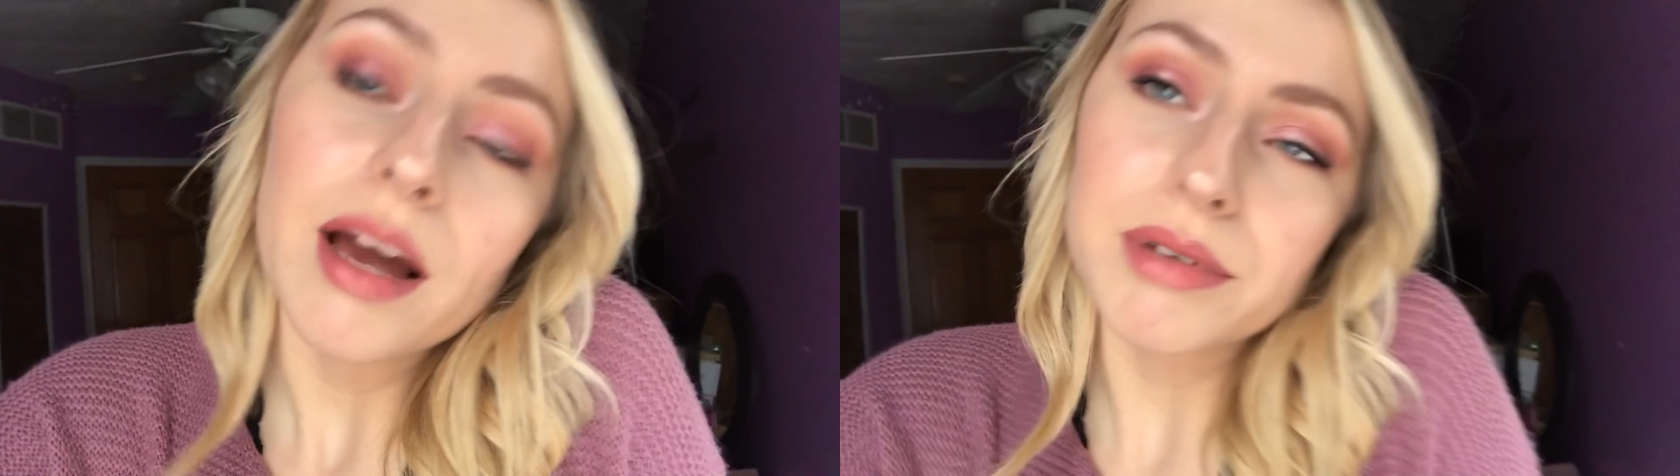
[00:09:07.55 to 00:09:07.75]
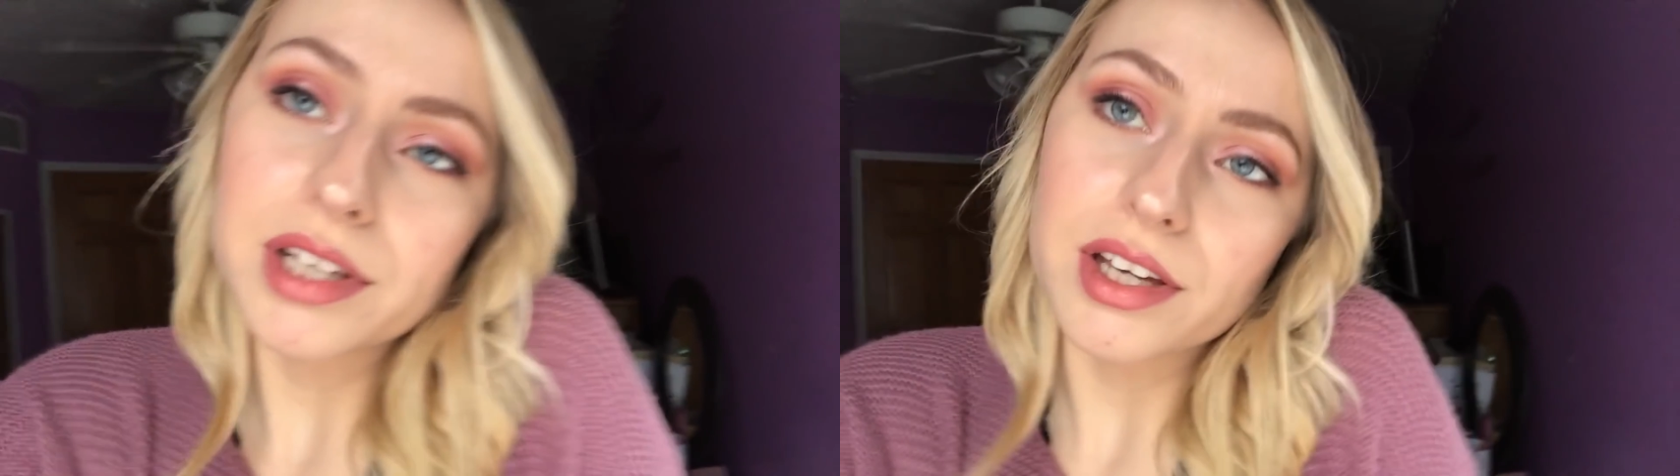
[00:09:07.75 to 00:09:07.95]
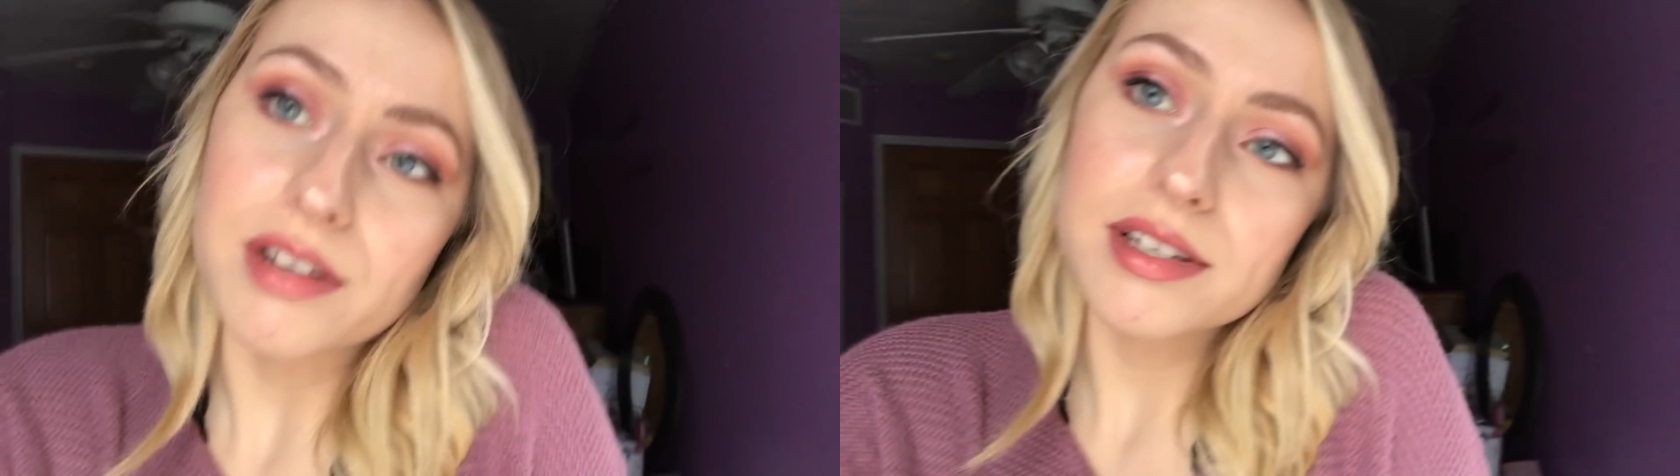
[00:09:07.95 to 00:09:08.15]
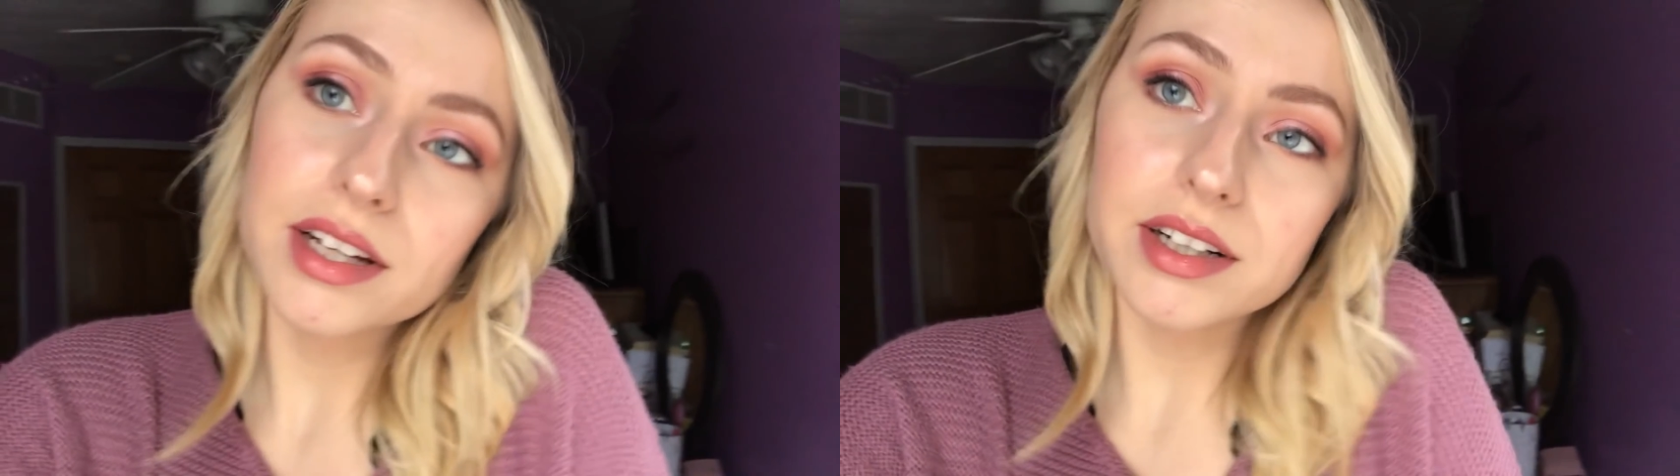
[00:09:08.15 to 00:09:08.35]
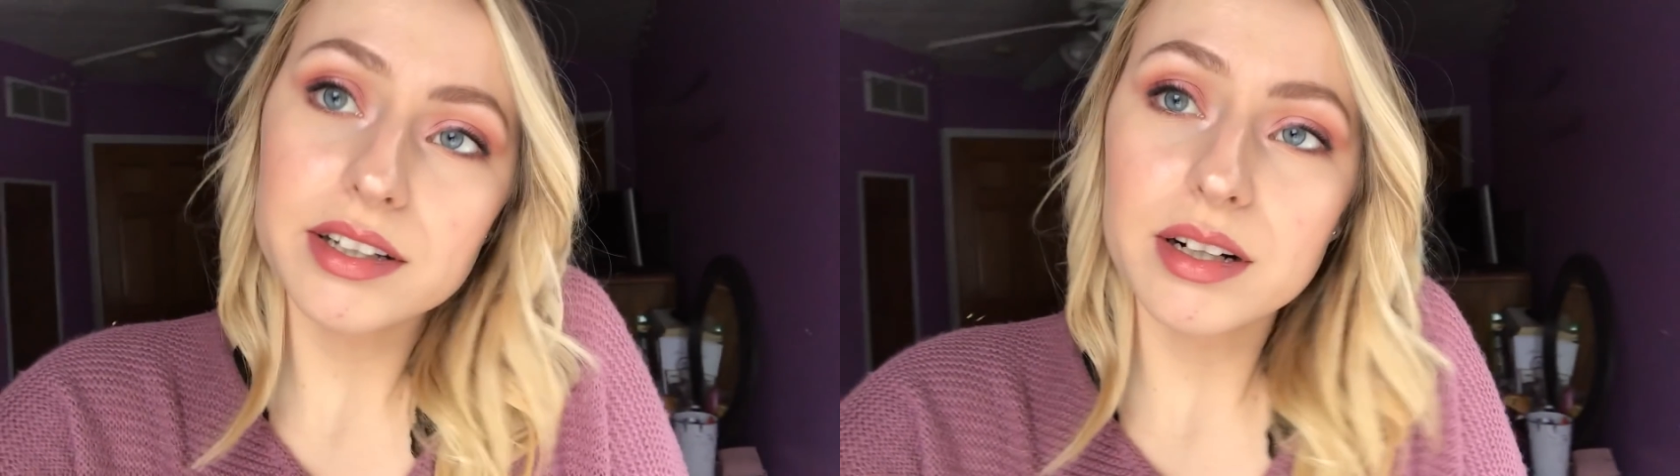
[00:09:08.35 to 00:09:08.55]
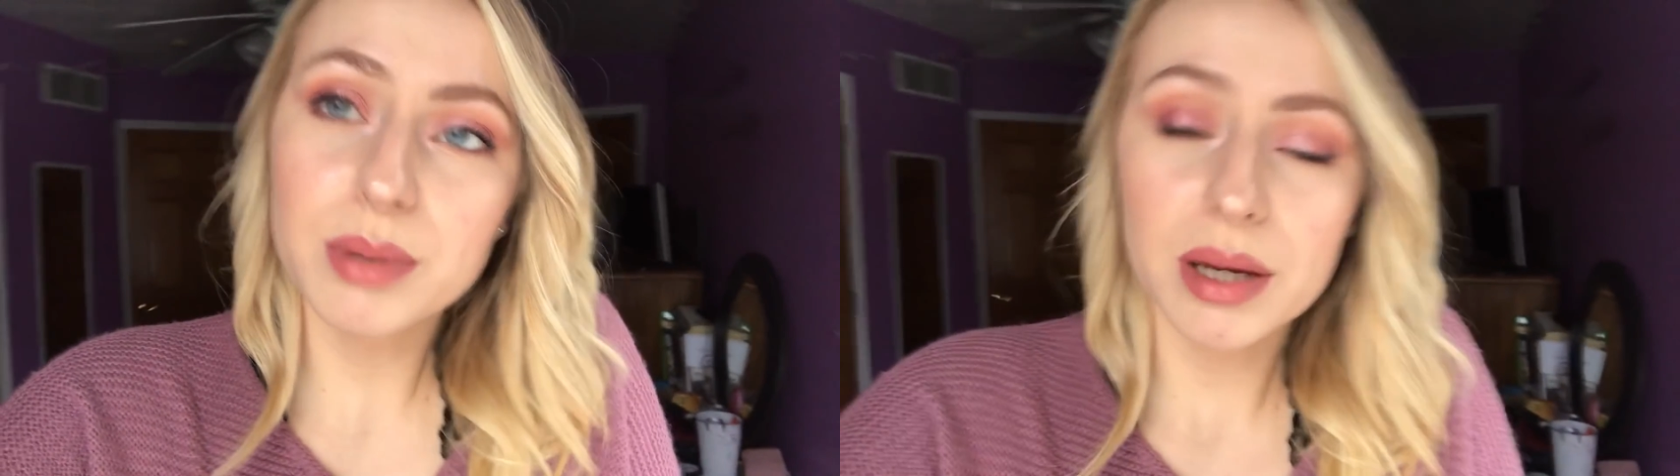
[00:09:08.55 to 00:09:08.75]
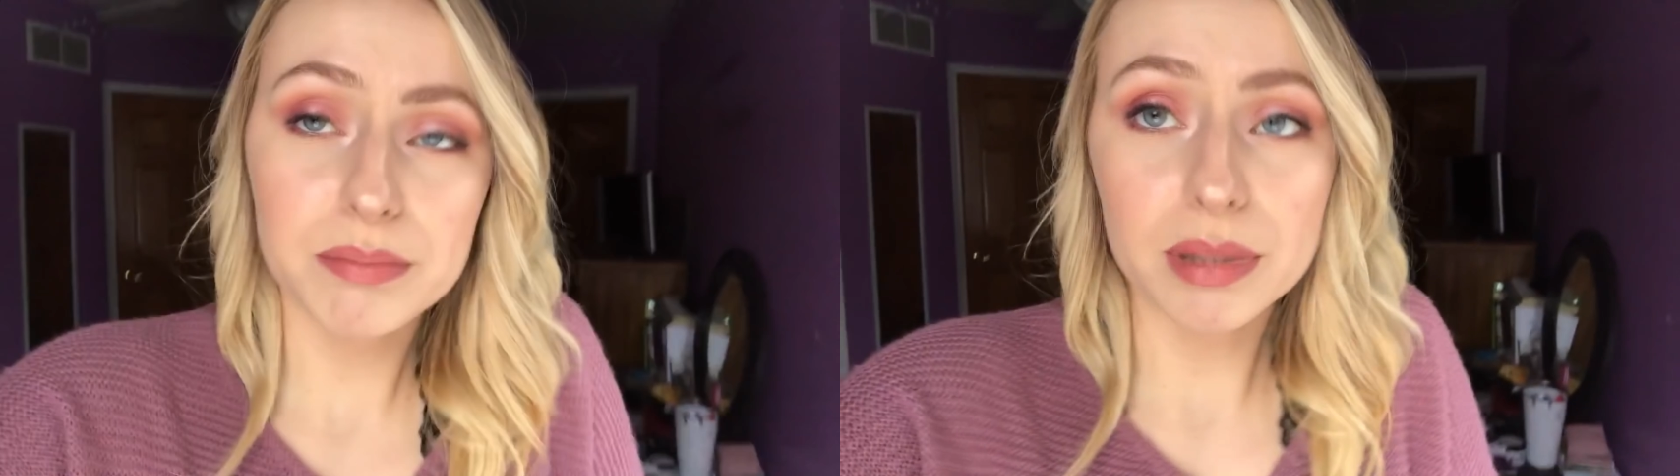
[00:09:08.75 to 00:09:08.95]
I'm gonna go to dinner in a little bit,